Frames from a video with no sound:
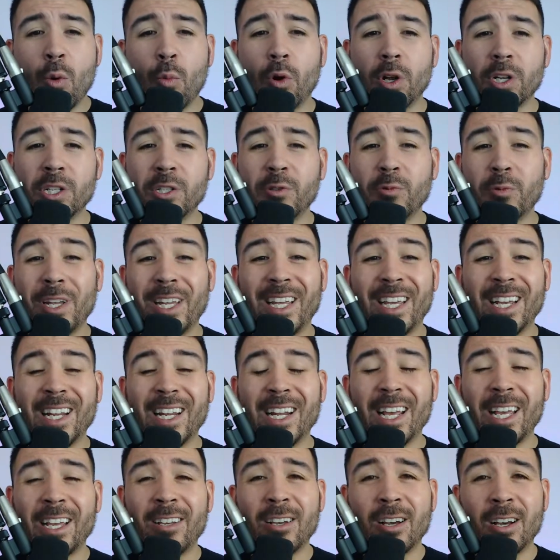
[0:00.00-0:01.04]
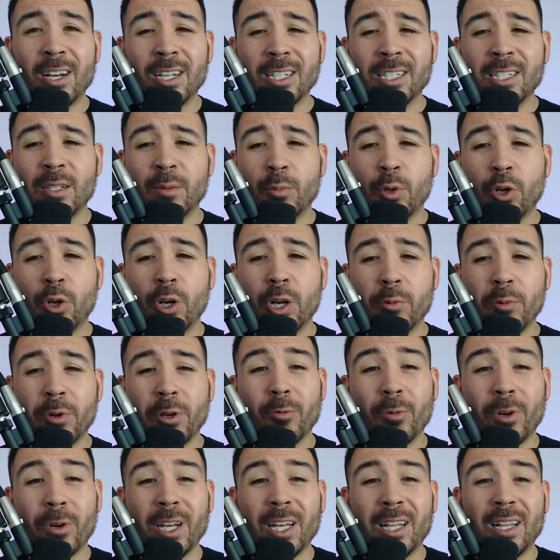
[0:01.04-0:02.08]
Once we get a customer and we
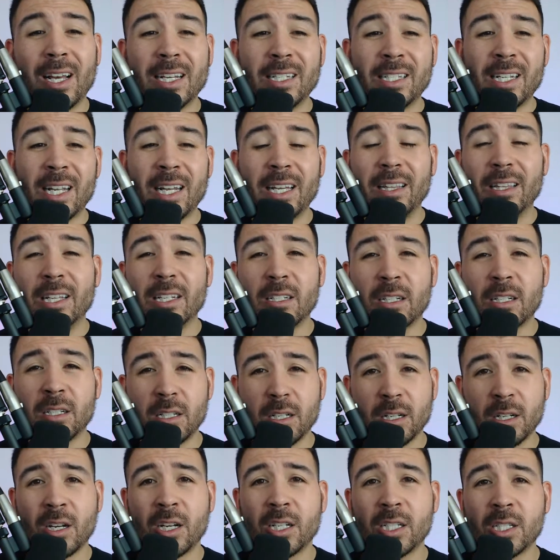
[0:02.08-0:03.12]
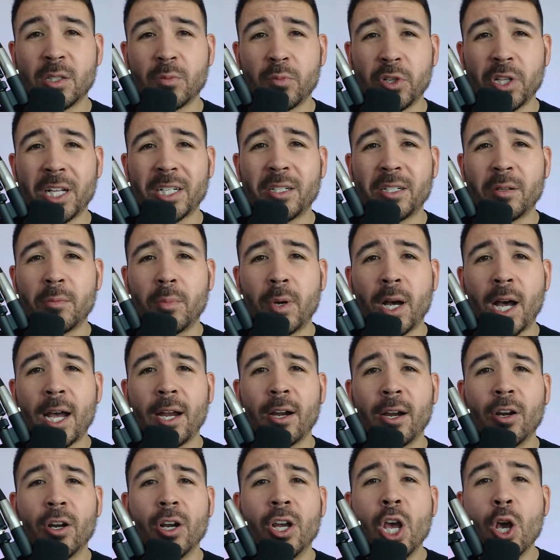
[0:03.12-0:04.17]
realize, hey, this is a customer that's a
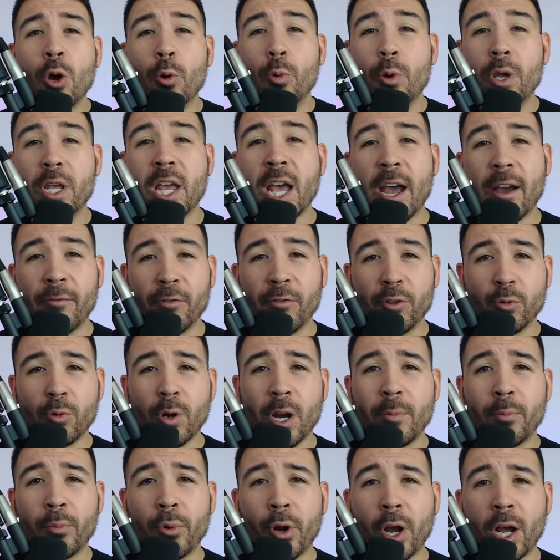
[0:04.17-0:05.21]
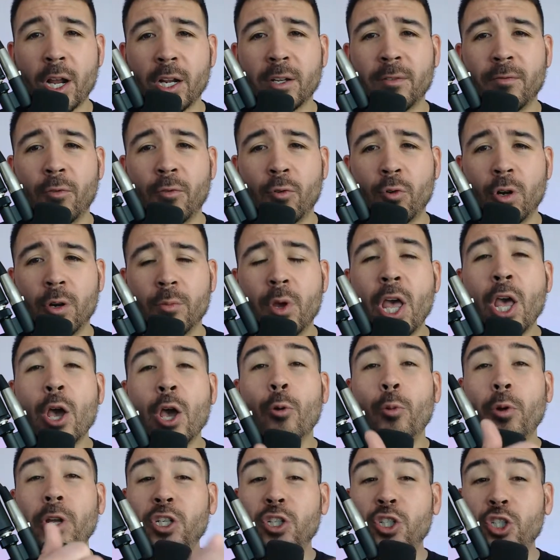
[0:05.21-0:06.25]
buyer, we have the right product for them,
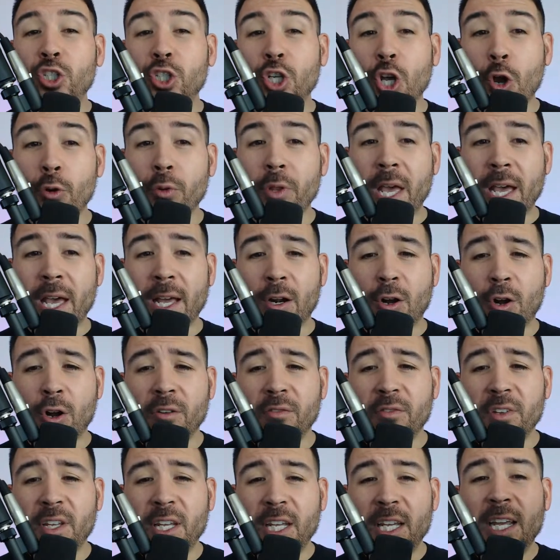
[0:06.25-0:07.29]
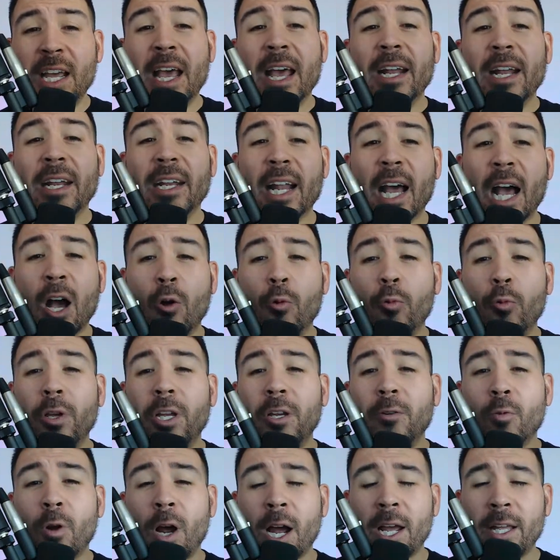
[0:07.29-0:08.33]
we show that RV. Now we
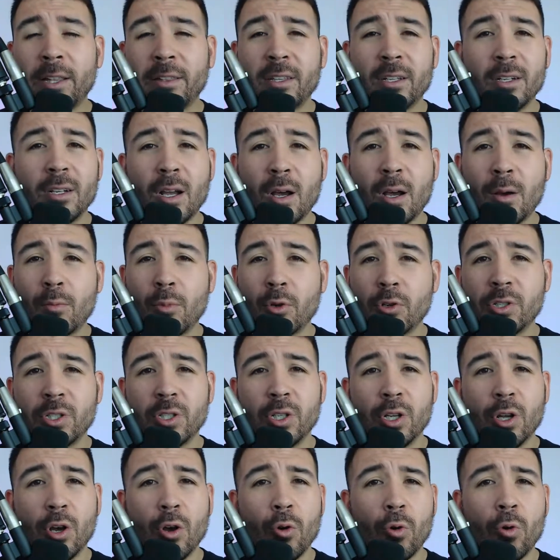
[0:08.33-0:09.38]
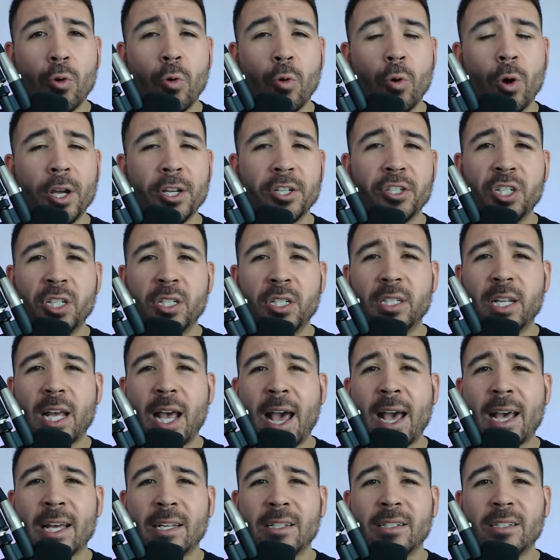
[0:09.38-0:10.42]
write the numbers. No questions
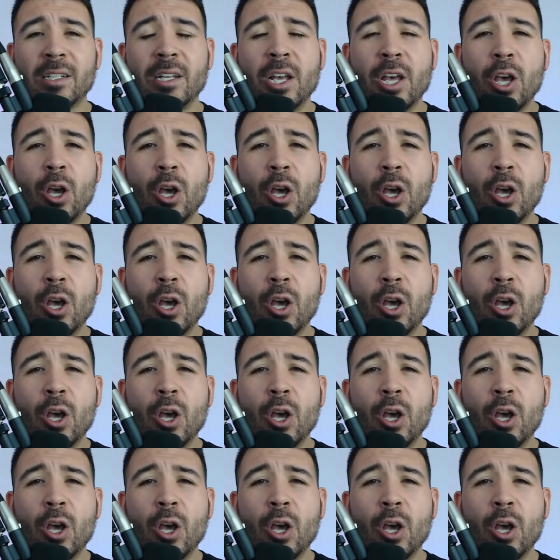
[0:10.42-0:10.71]
asked.